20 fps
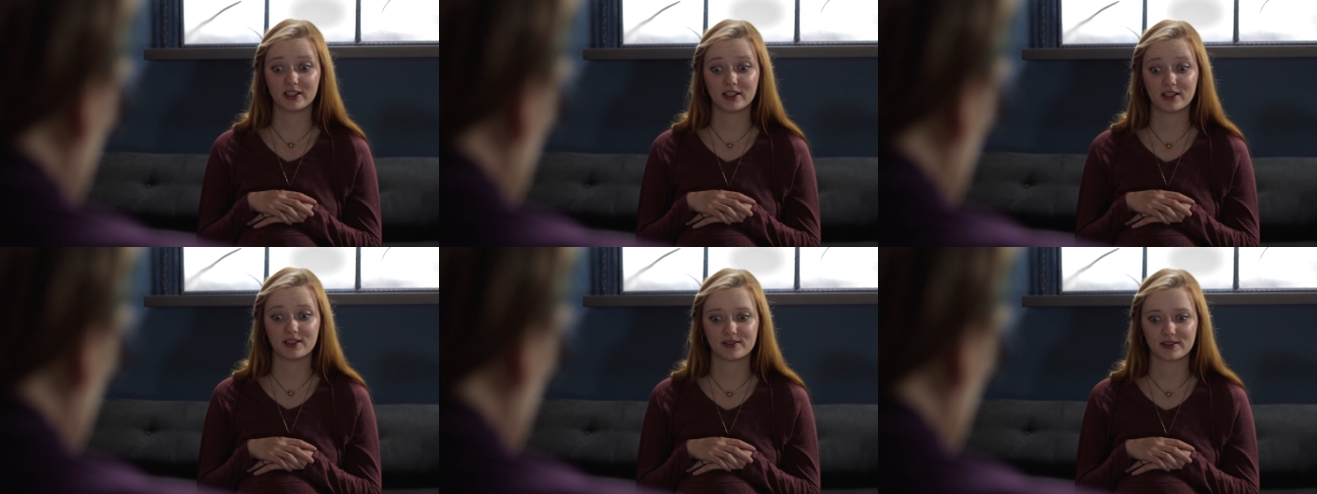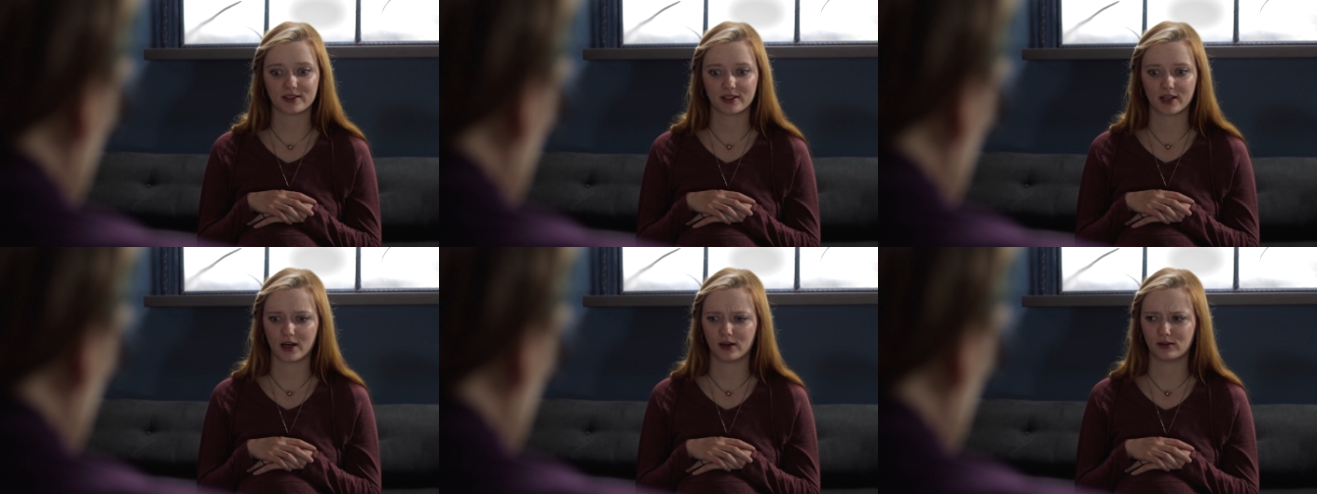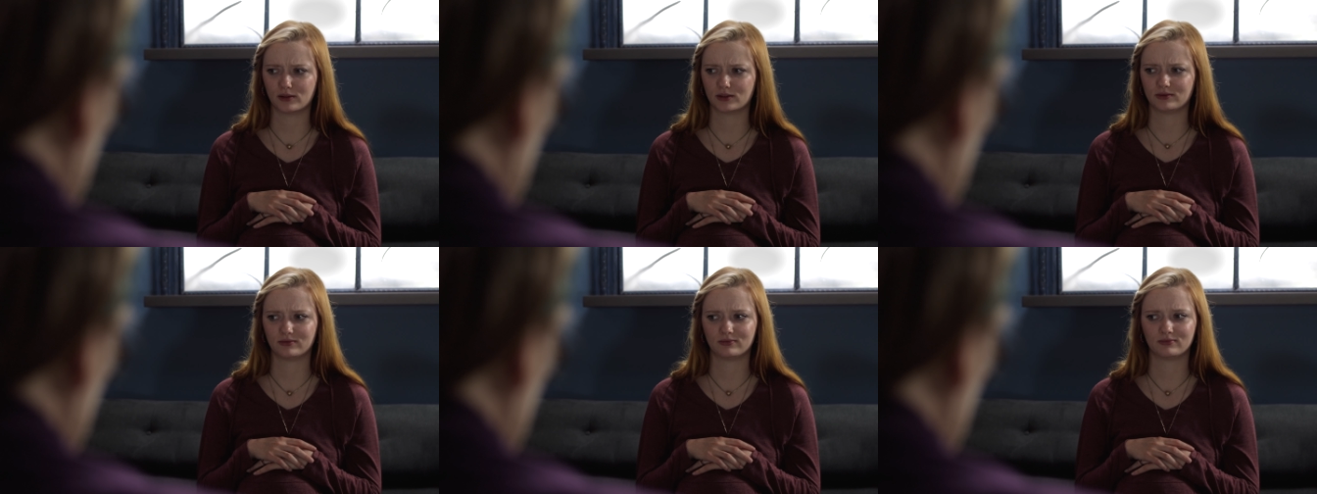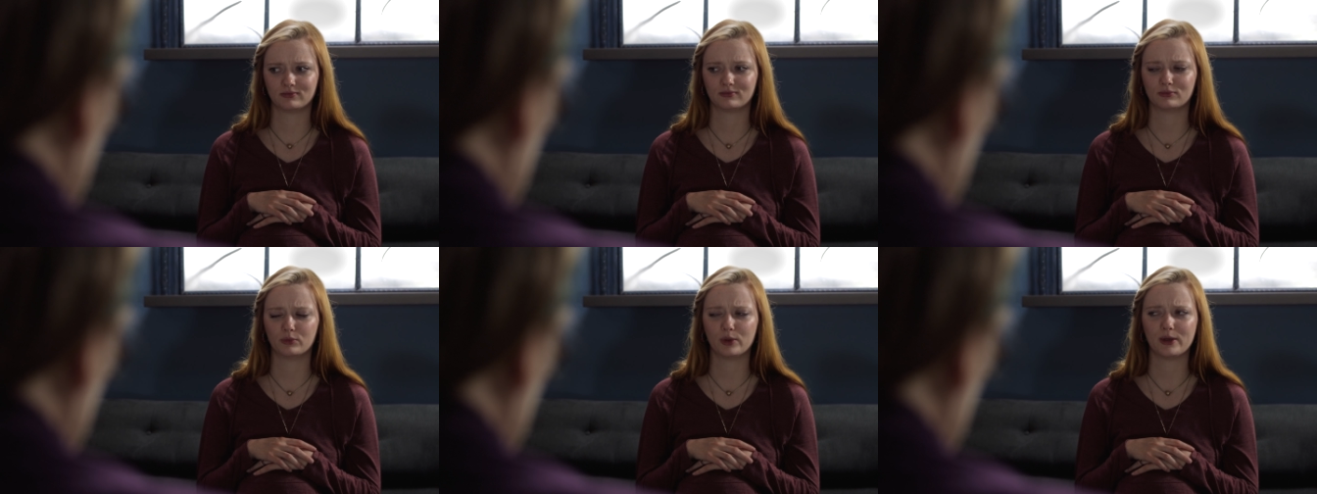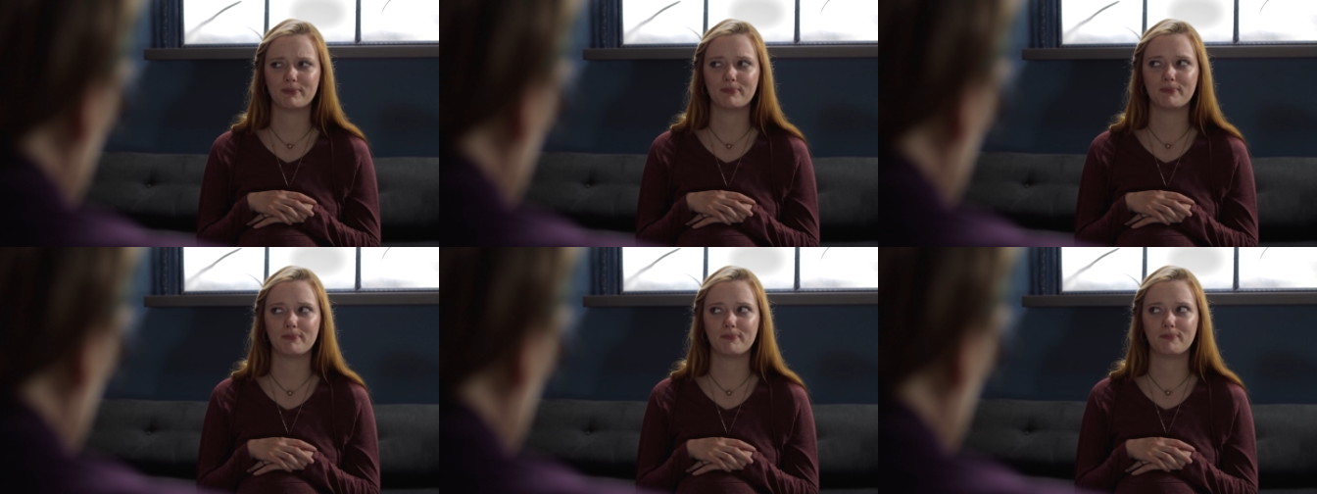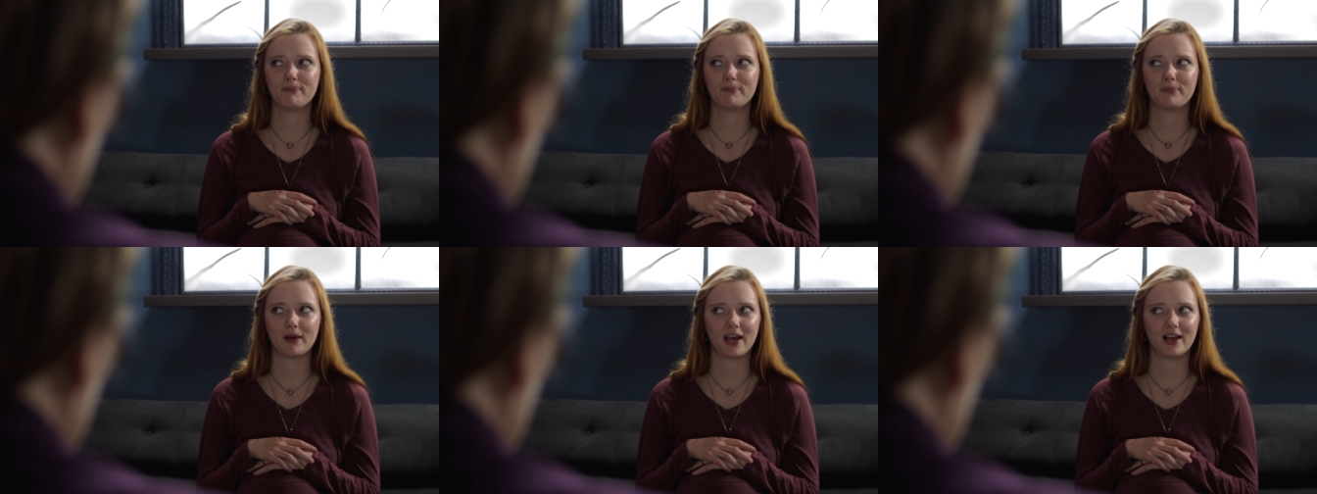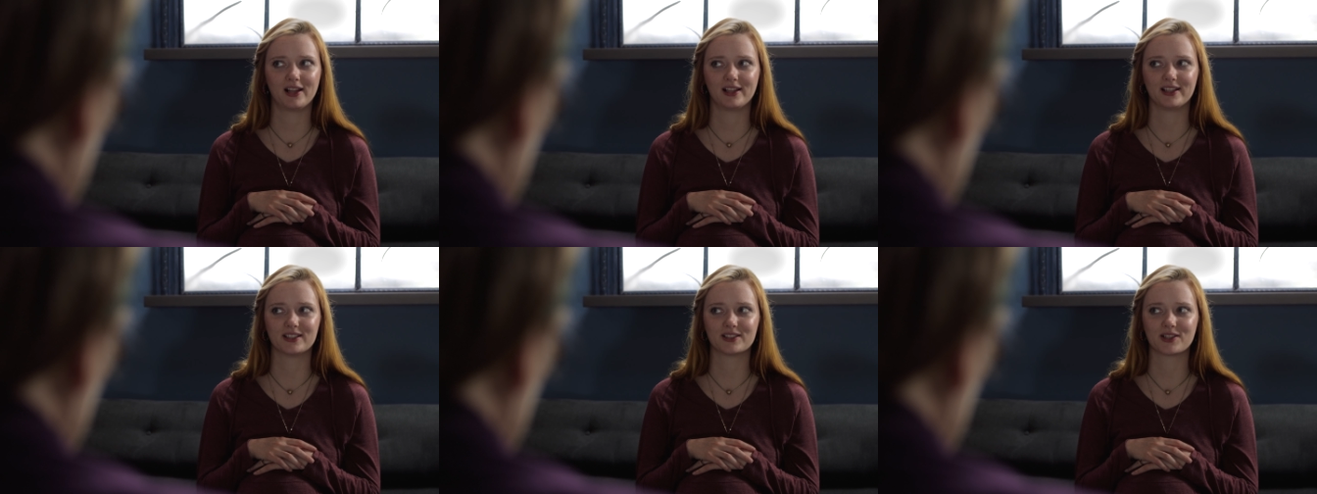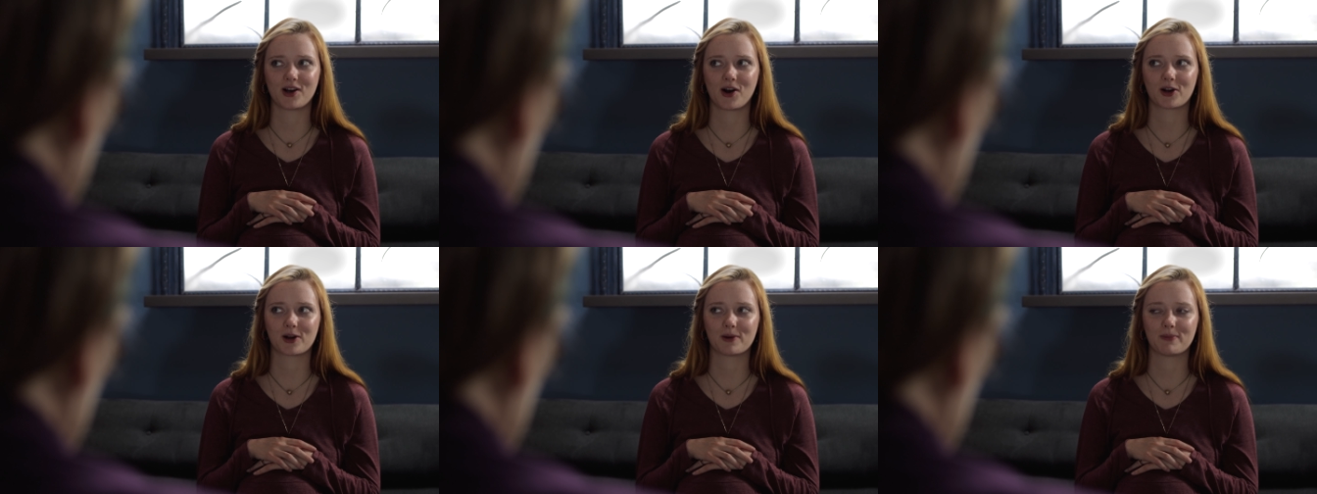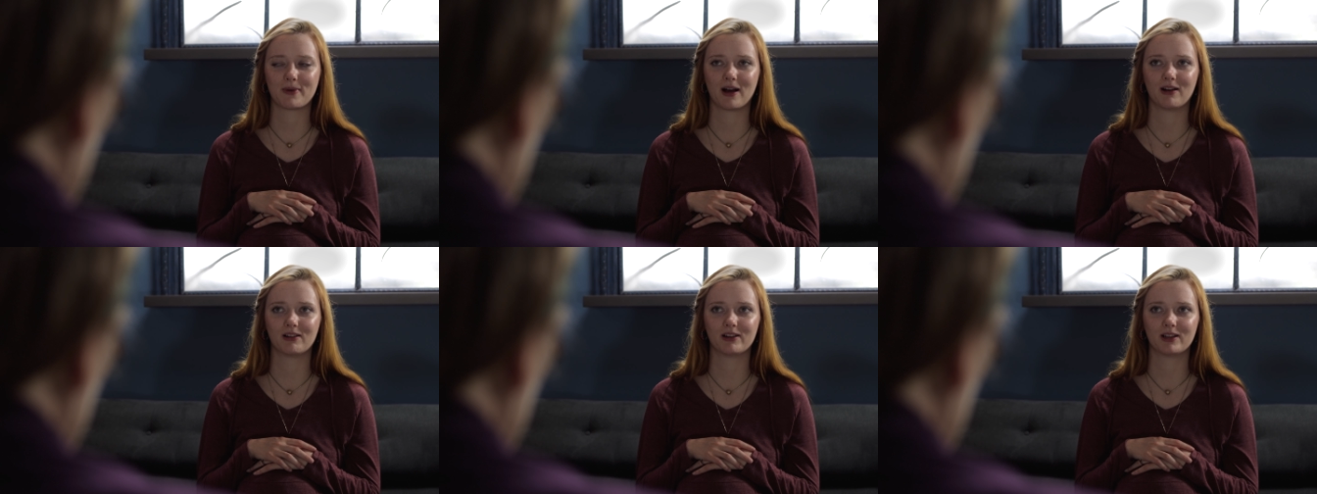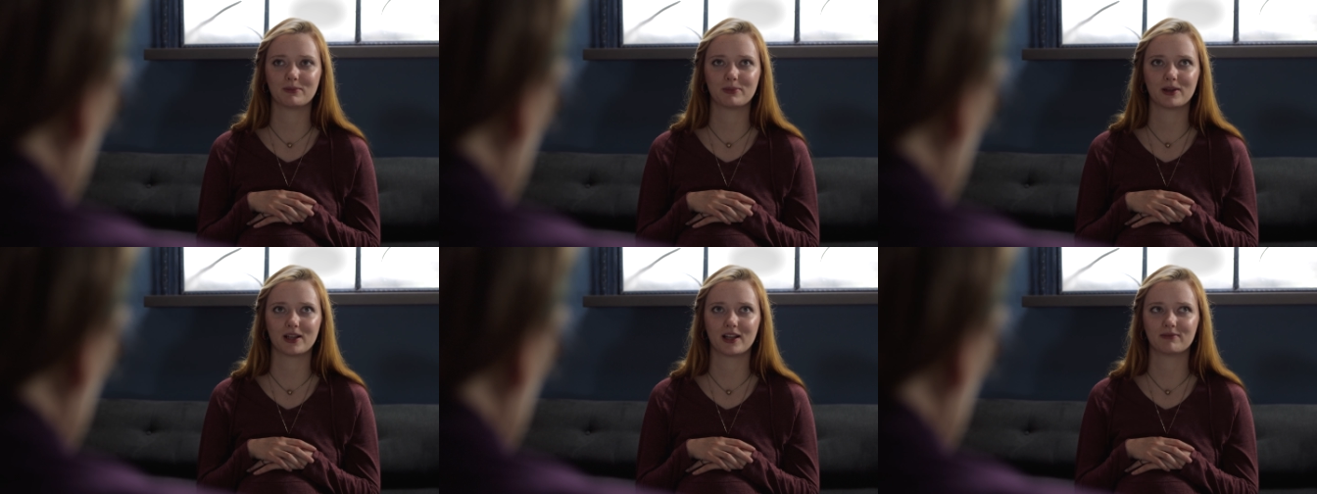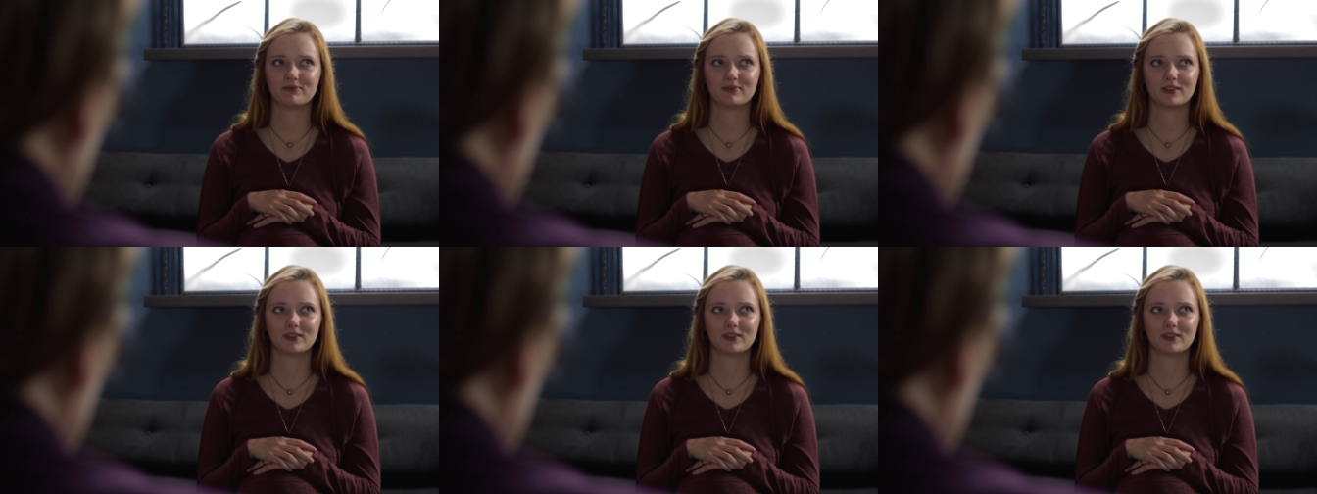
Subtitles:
years ago and we barely talk about it, but